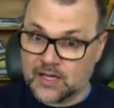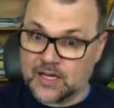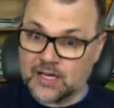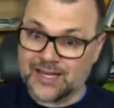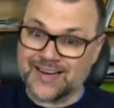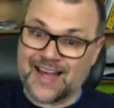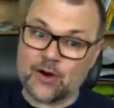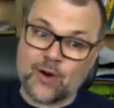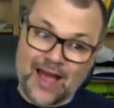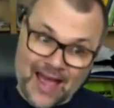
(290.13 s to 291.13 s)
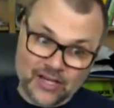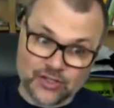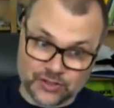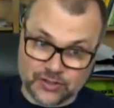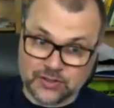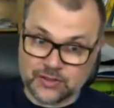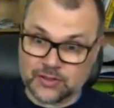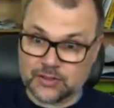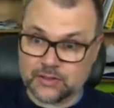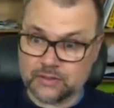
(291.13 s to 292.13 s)
and how
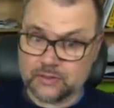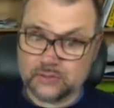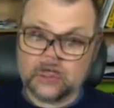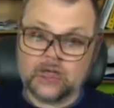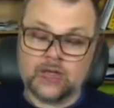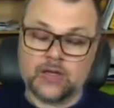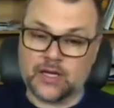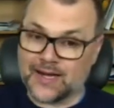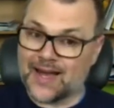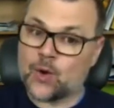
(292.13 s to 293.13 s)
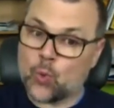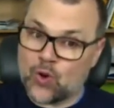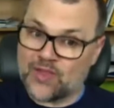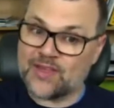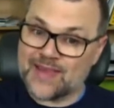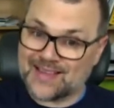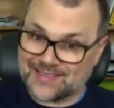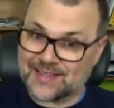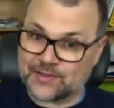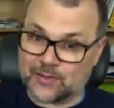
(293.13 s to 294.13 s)
actions, and how within that
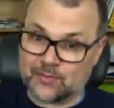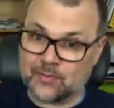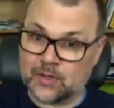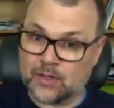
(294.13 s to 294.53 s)
system